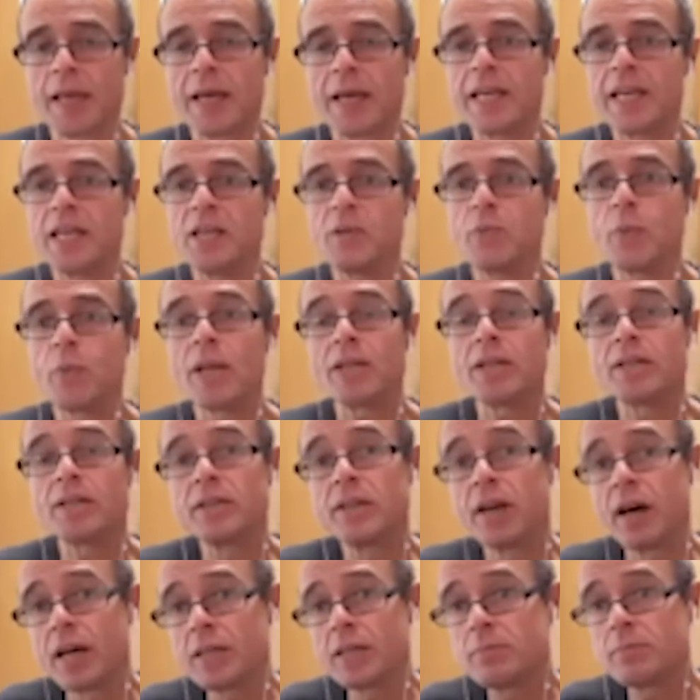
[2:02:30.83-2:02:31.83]
He went
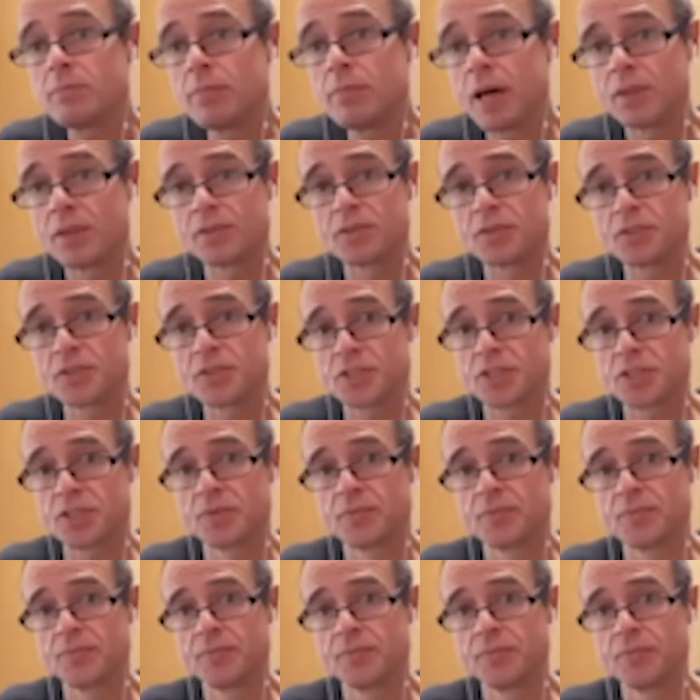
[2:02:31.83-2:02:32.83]
nine months
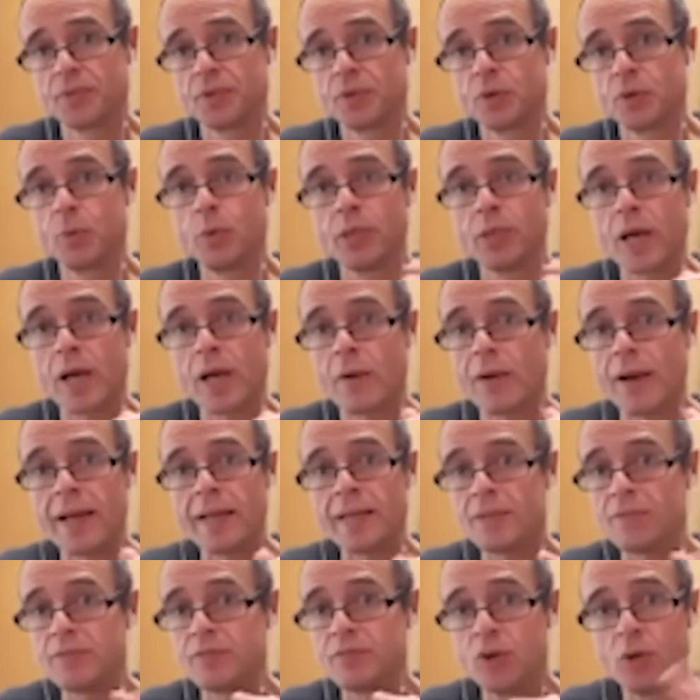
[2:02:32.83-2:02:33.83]
without
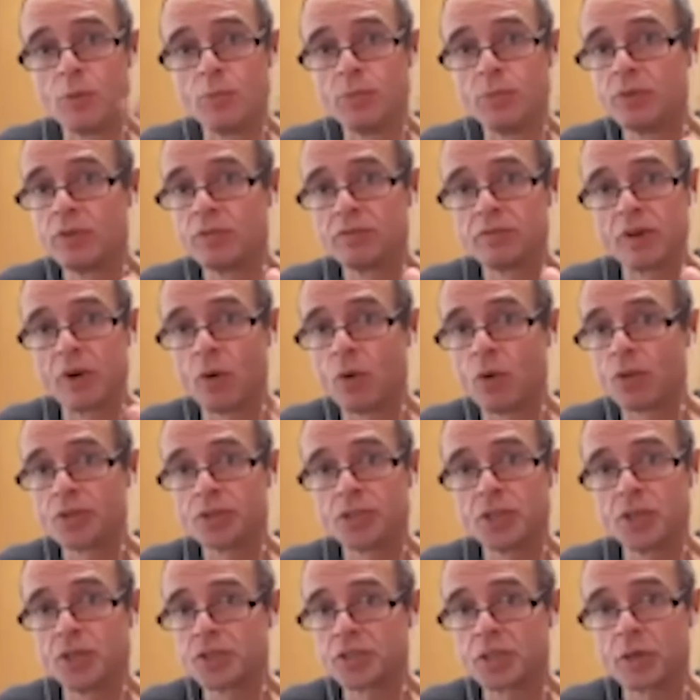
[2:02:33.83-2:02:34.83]
any form of
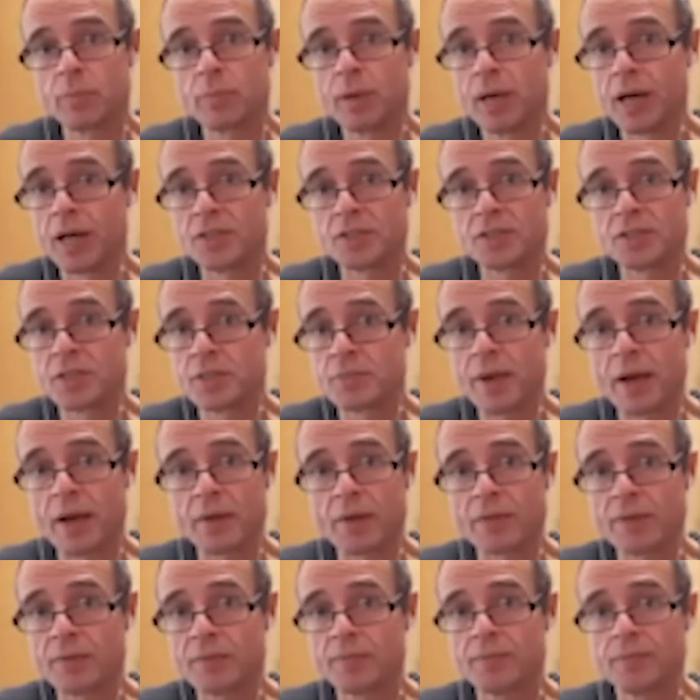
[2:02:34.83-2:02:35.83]
orthodontic appliance in his
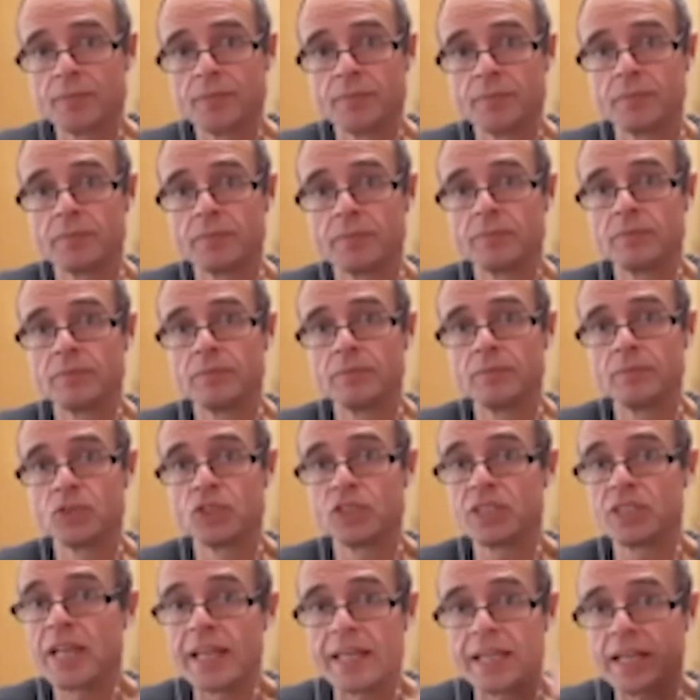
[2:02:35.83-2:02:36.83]
mouth.
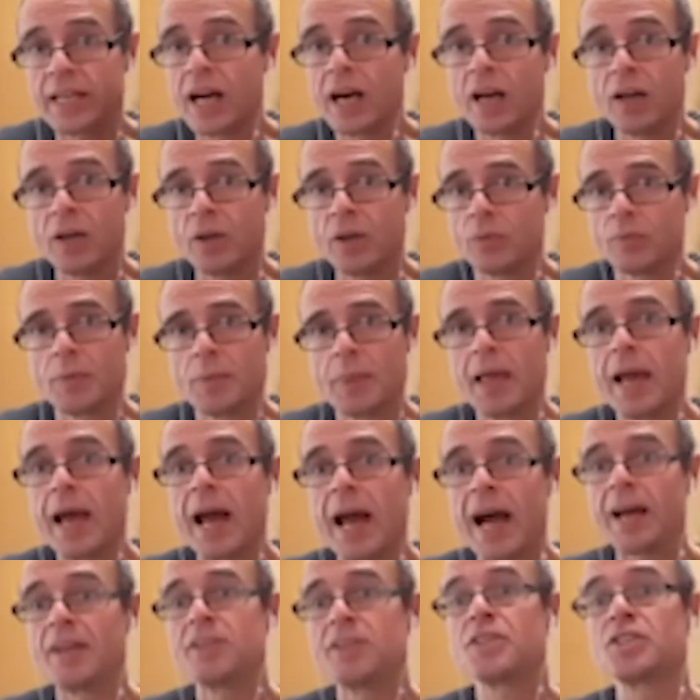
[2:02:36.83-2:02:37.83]
Just yep. let it go.
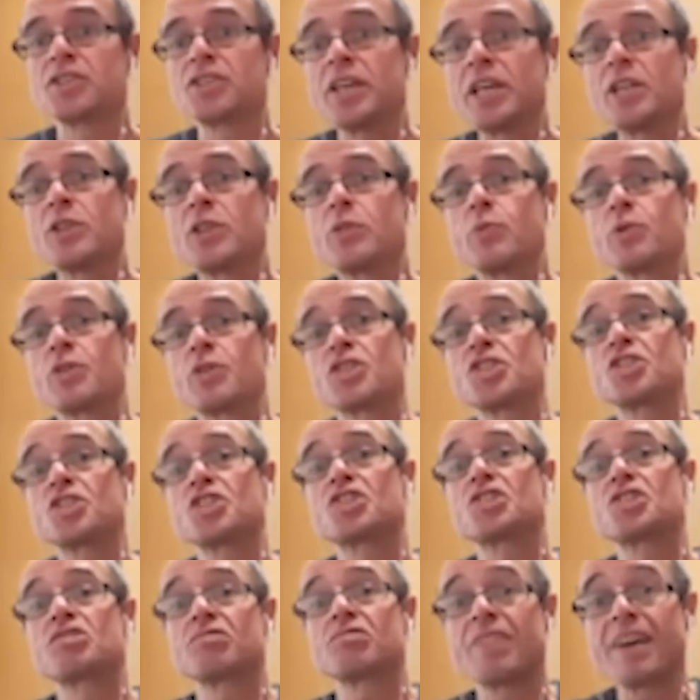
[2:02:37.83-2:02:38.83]
And the teeth yep. were
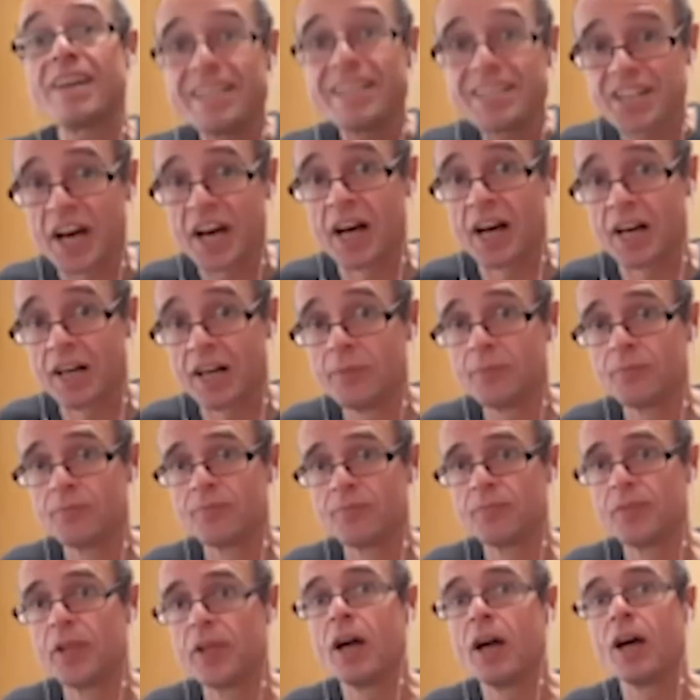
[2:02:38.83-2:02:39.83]
straighter
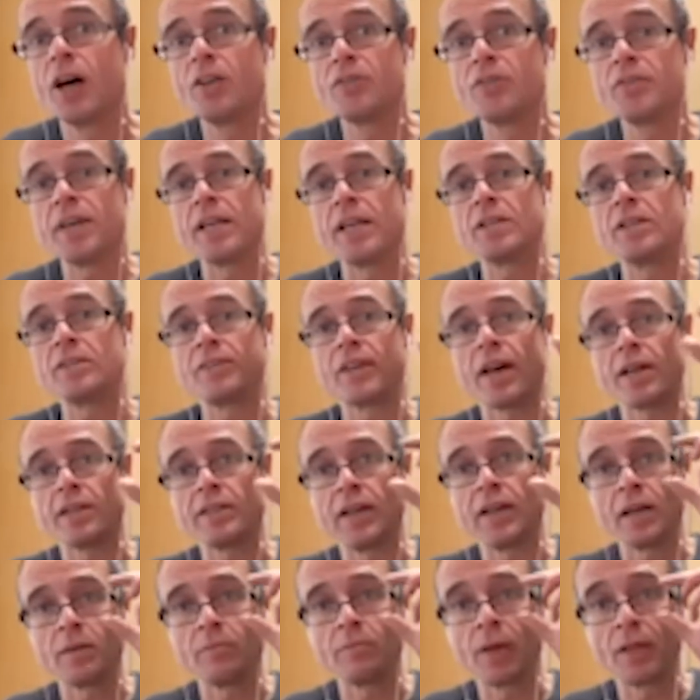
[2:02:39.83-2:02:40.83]
at the end of that
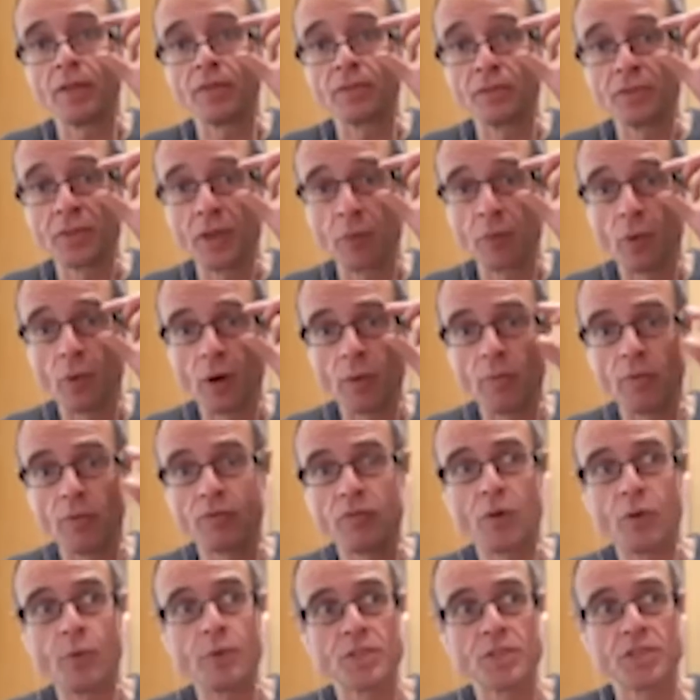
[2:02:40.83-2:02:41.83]
nine month than they were
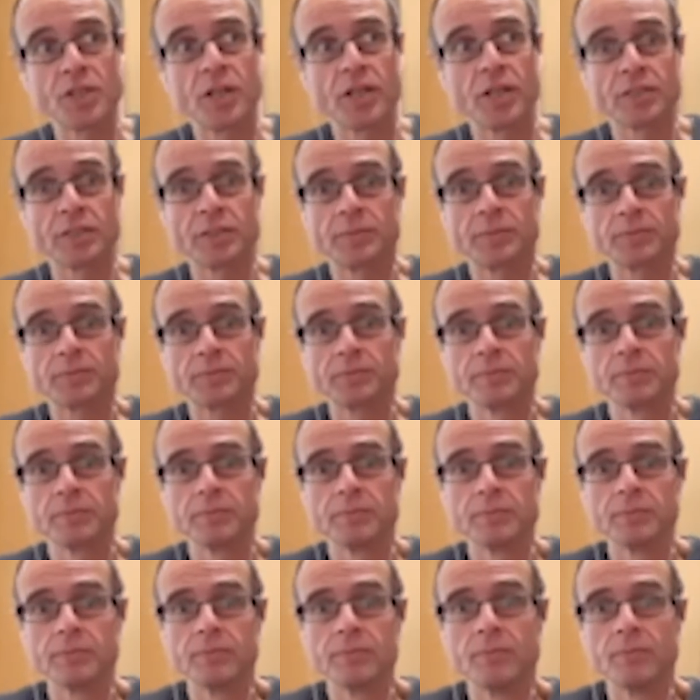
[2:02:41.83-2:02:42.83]
before we started.
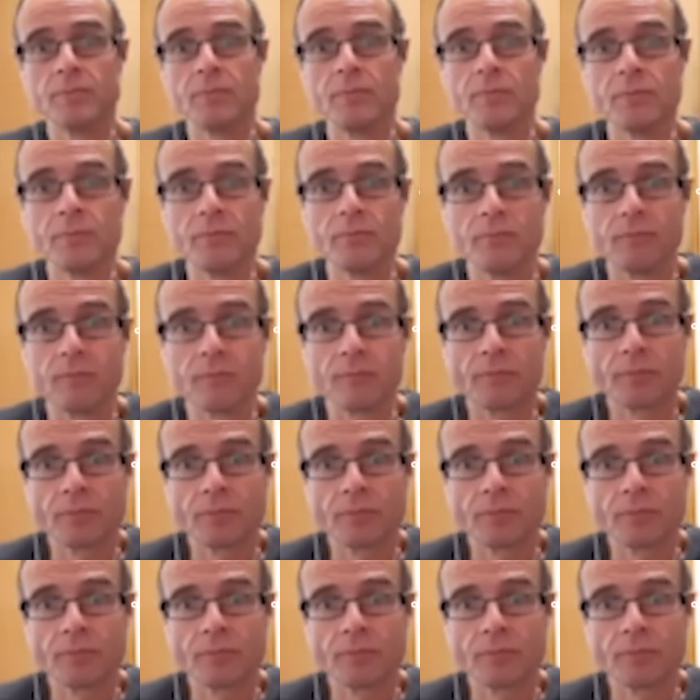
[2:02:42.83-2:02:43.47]
Yep.